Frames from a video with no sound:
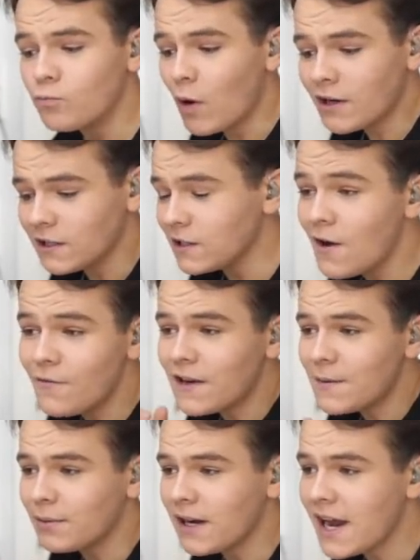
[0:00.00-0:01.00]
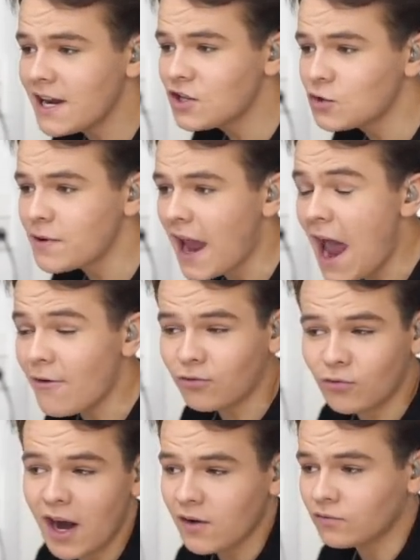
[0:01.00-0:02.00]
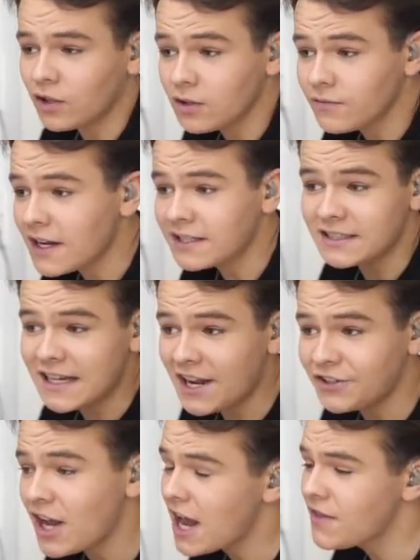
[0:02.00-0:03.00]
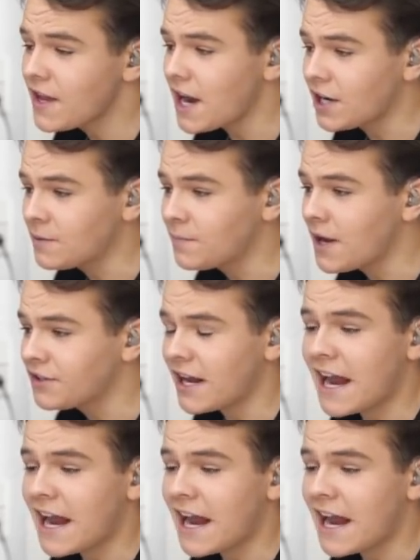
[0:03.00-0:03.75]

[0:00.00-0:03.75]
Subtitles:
what lovely plane do we have right in front of us? Yes, the Airbus